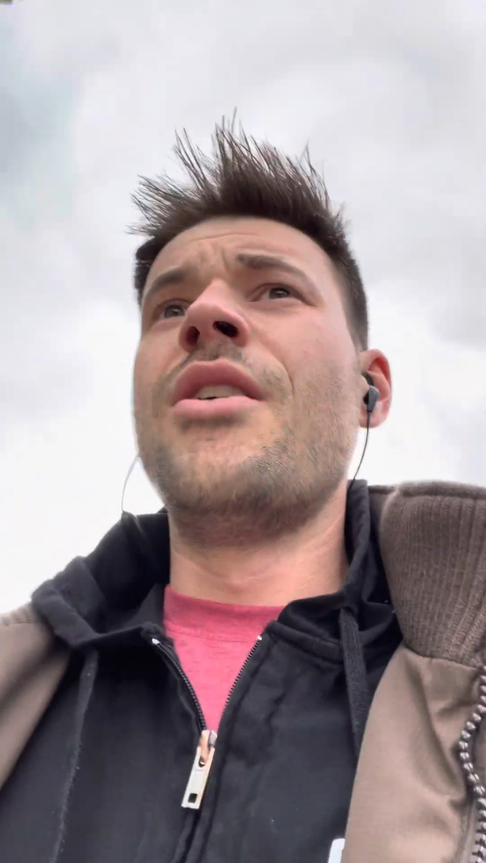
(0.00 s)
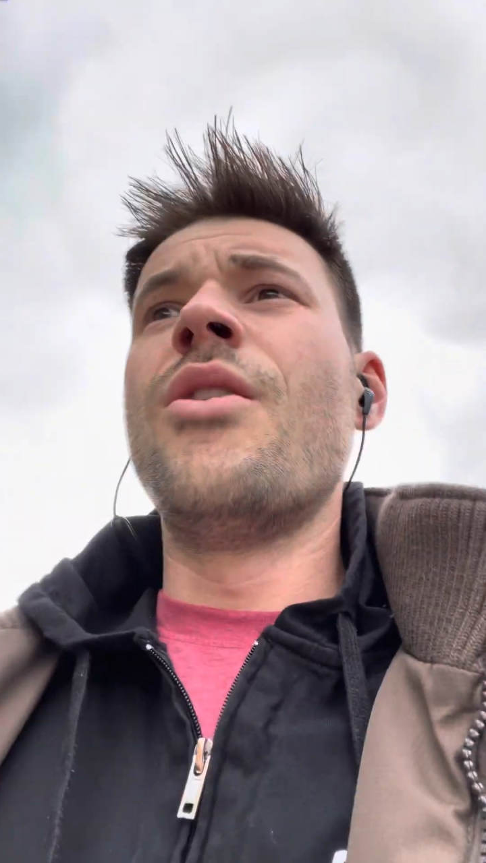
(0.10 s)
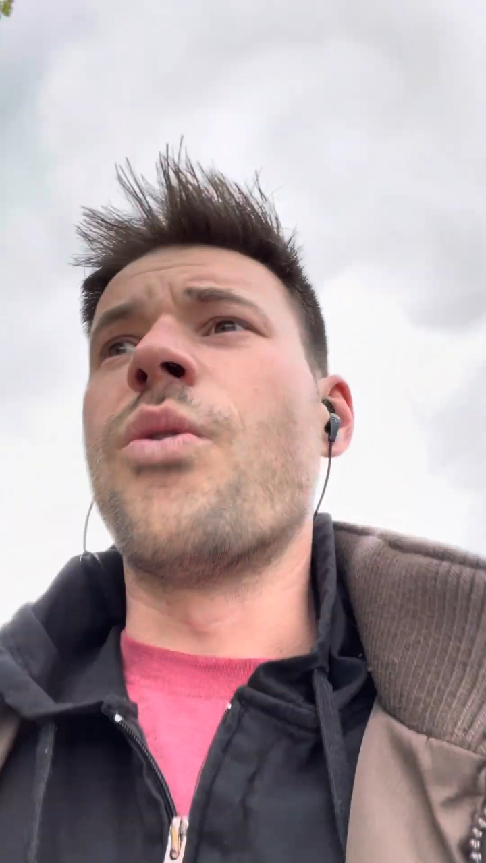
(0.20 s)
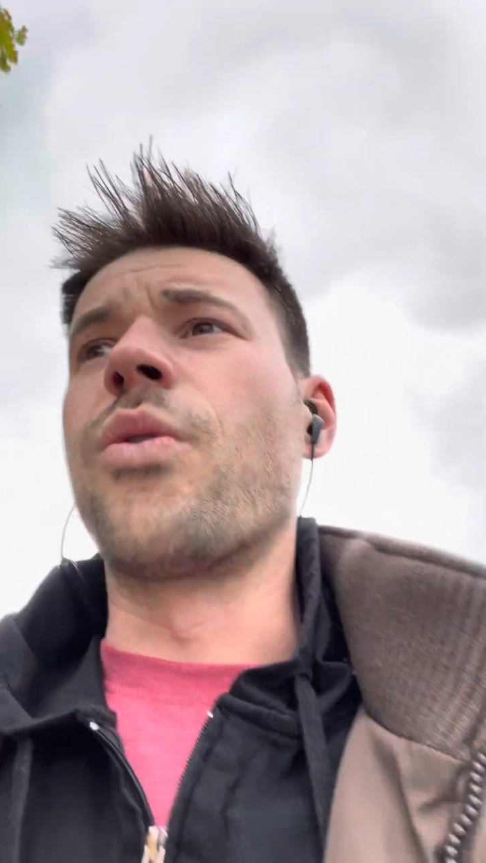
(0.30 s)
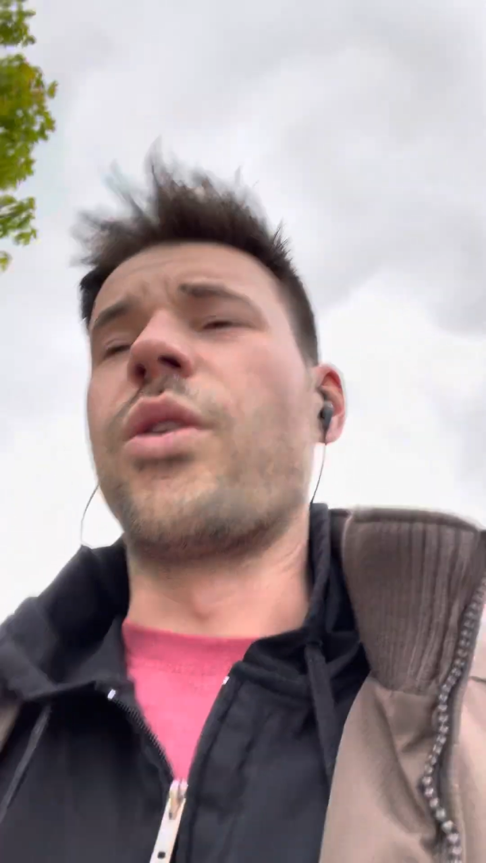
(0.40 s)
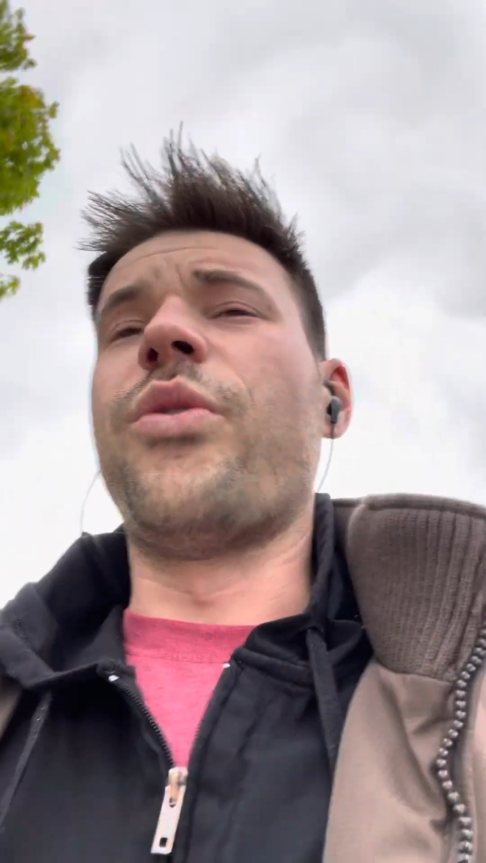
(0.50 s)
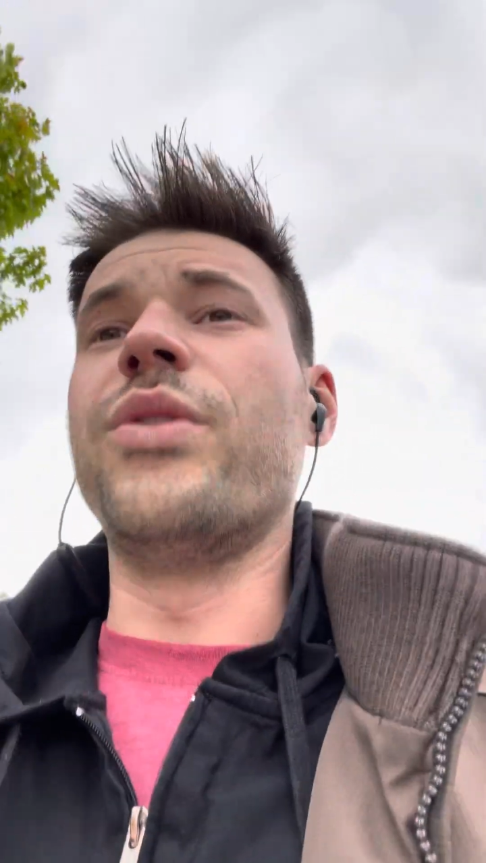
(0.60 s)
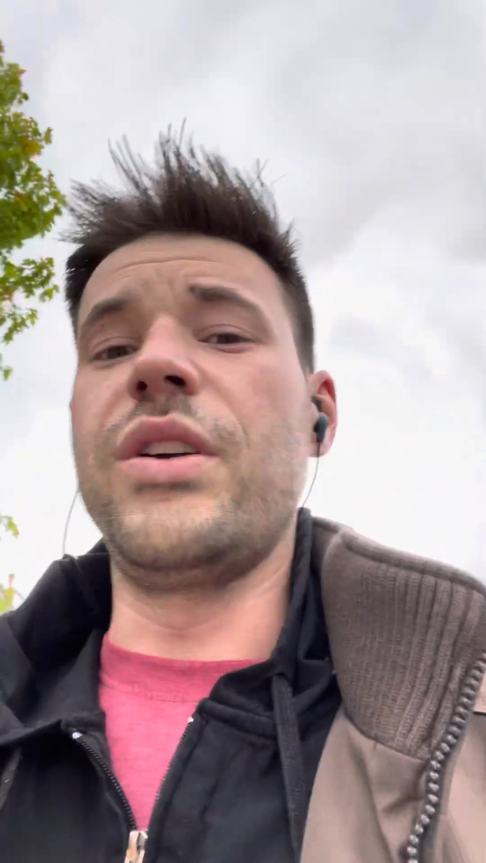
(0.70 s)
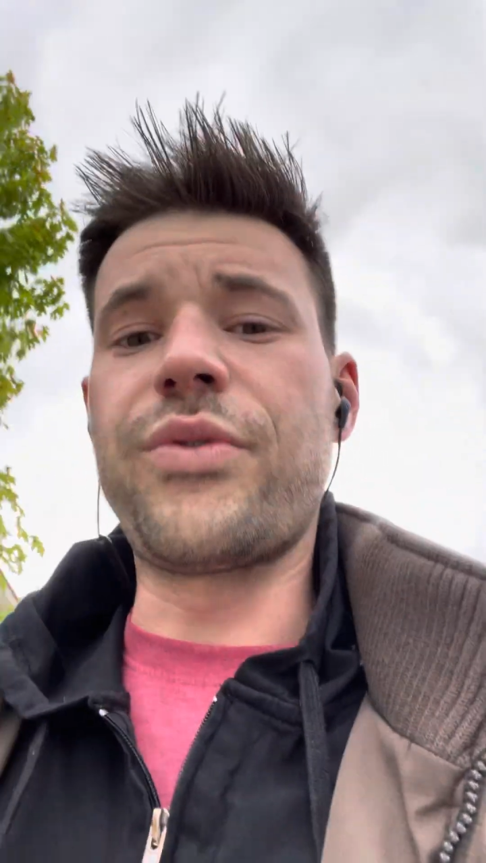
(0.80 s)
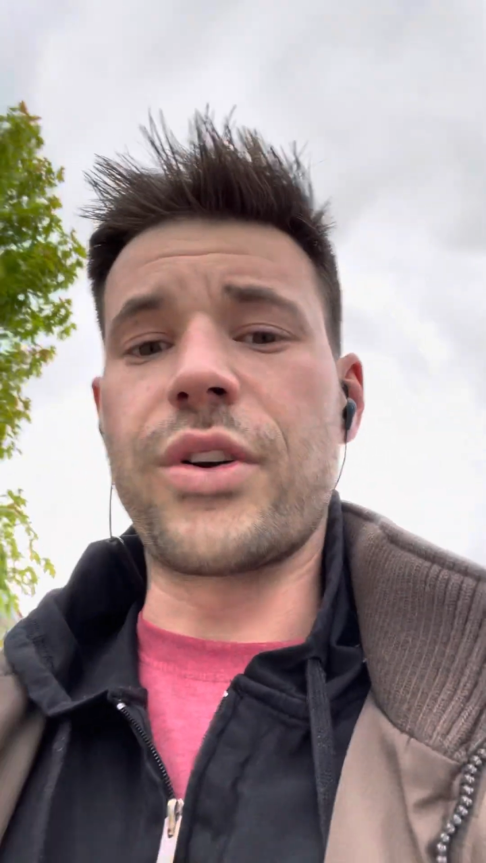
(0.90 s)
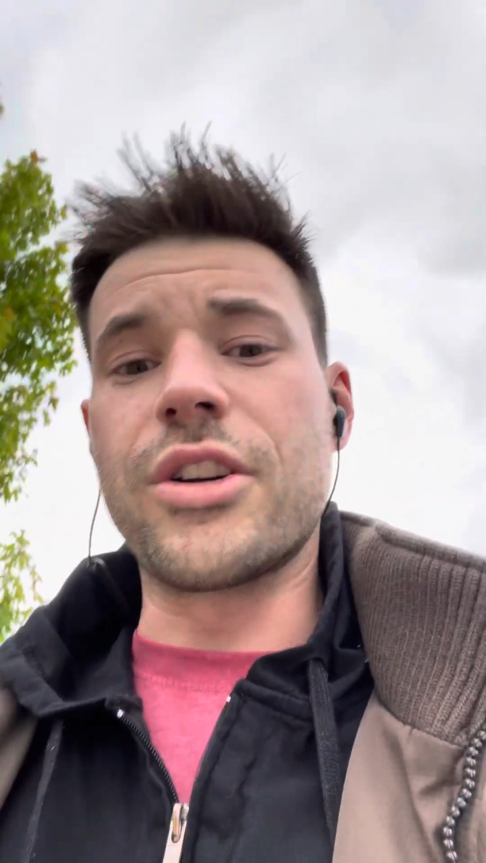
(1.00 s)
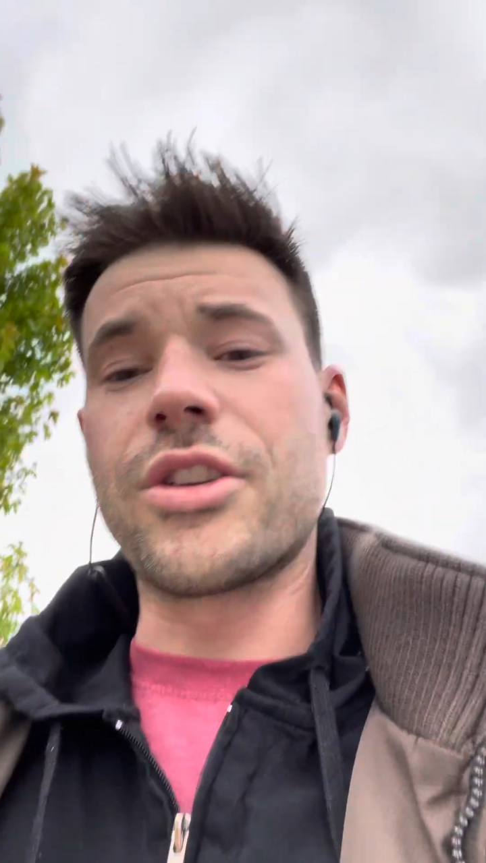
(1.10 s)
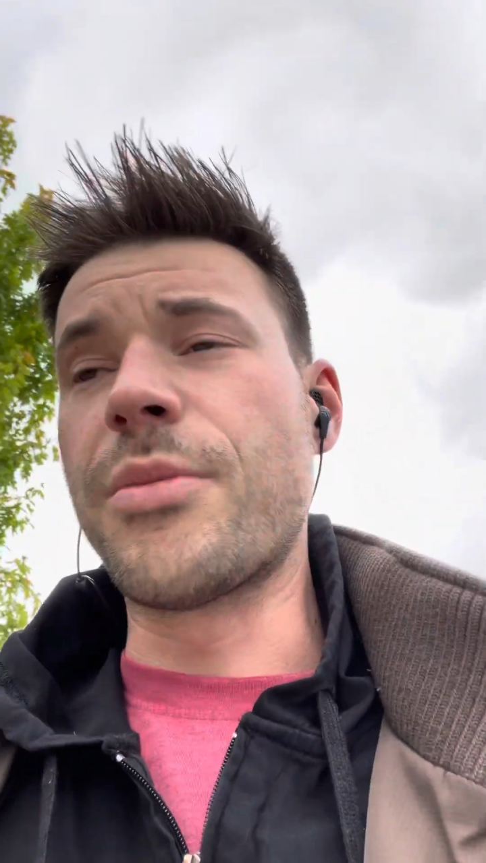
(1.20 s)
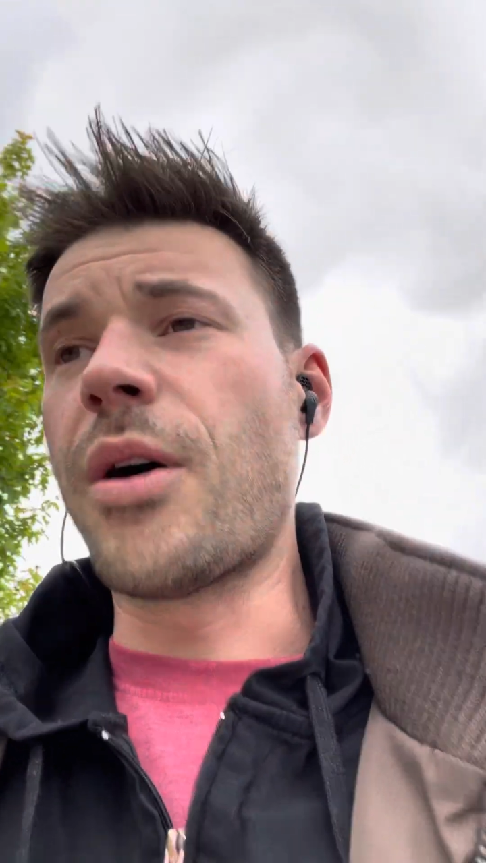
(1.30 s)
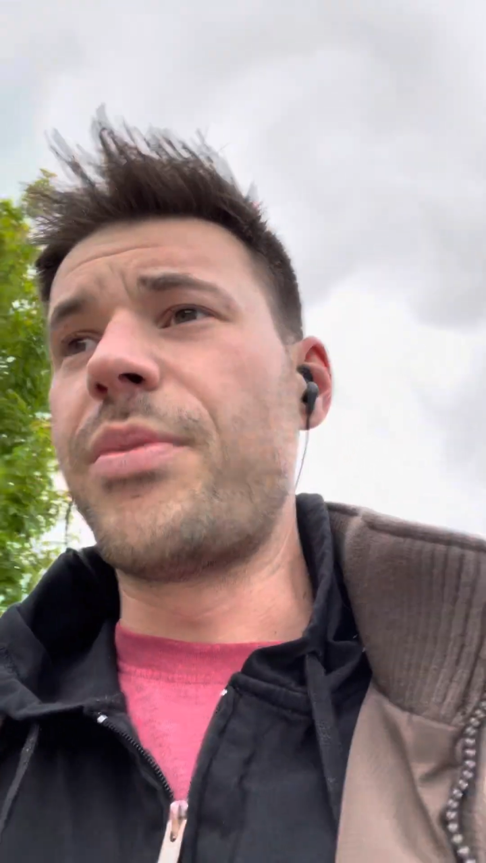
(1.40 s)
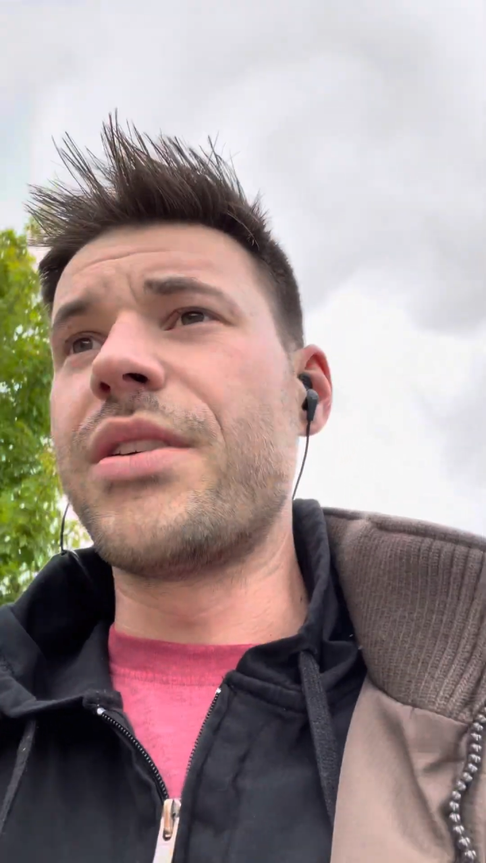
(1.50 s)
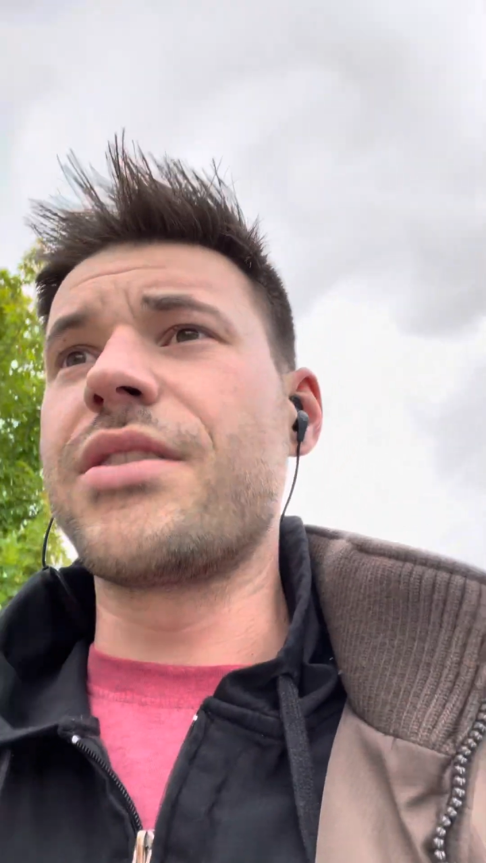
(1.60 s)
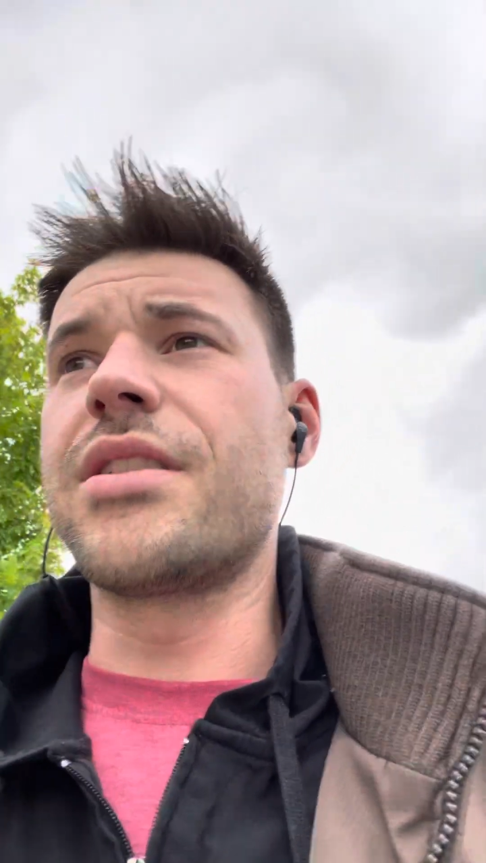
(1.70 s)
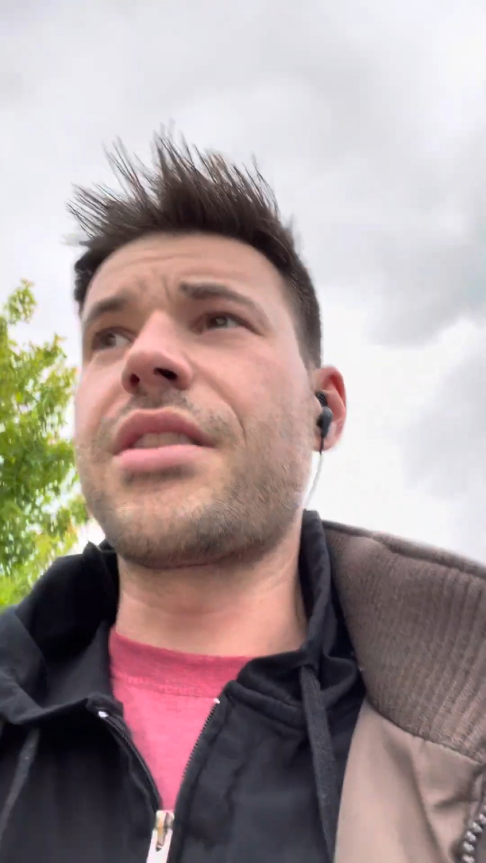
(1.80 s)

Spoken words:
or a fleet for your small business,